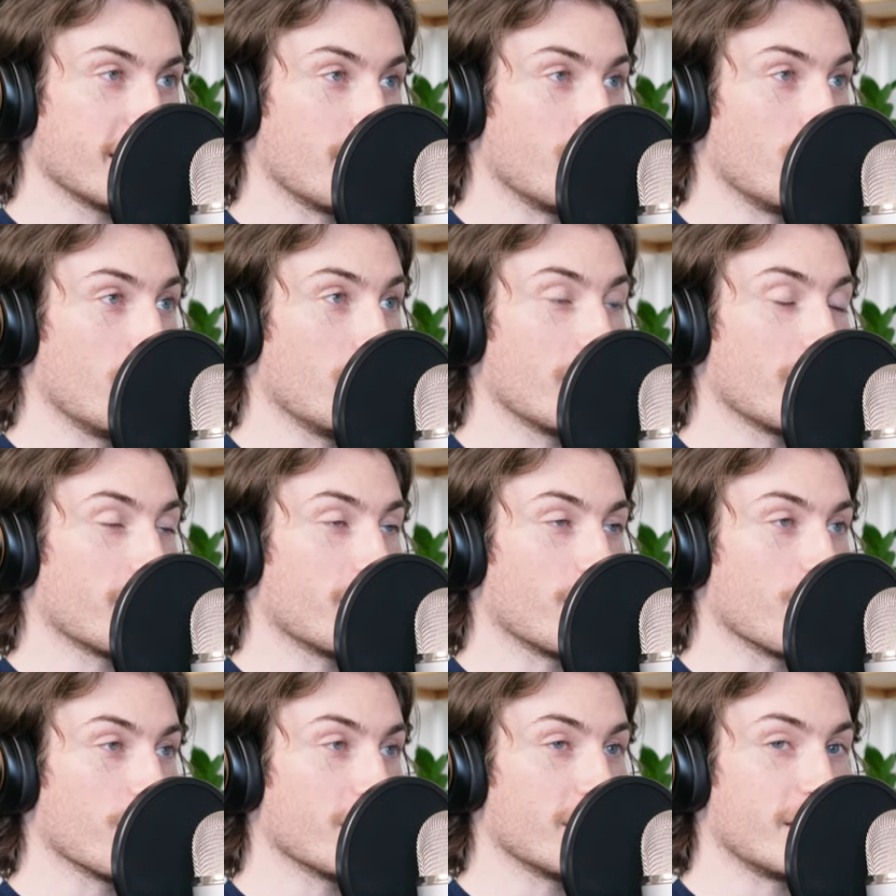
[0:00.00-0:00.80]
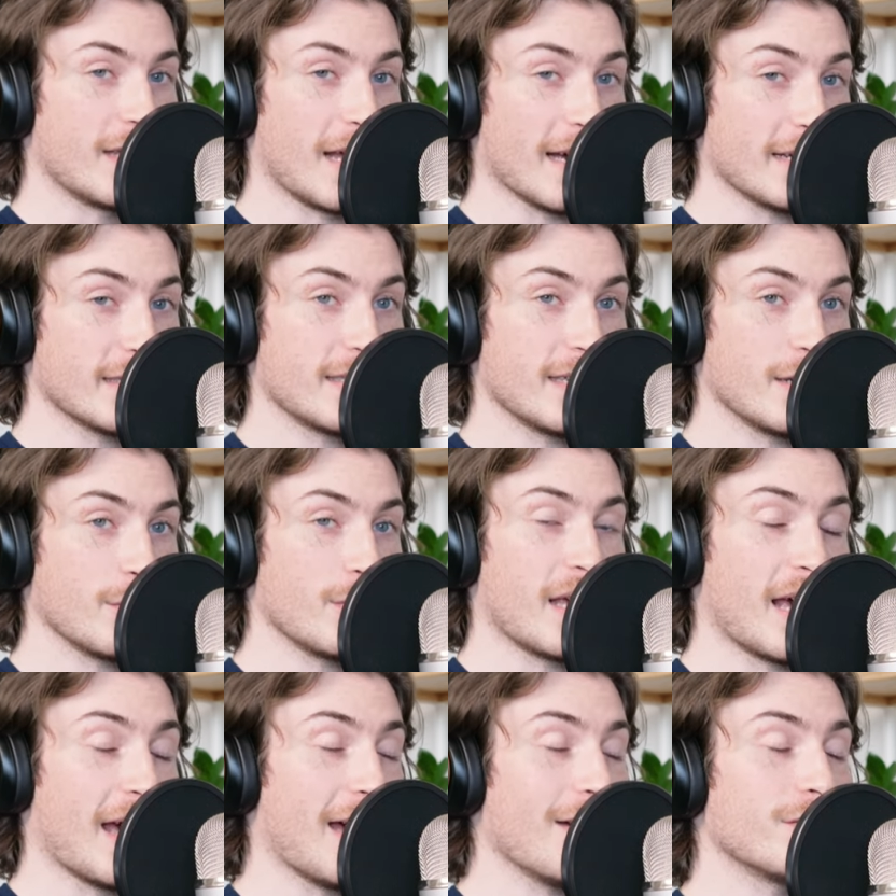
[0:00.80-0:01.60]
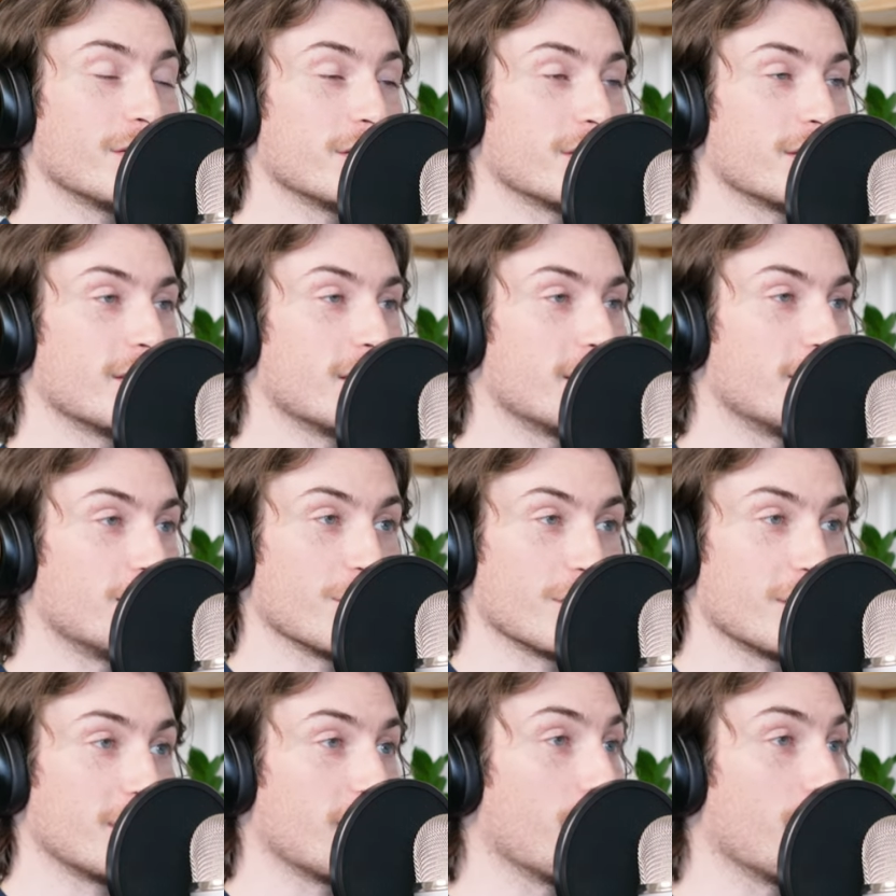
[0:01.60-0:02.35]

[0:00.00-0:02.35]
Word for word: And moving forward, next thing we have is just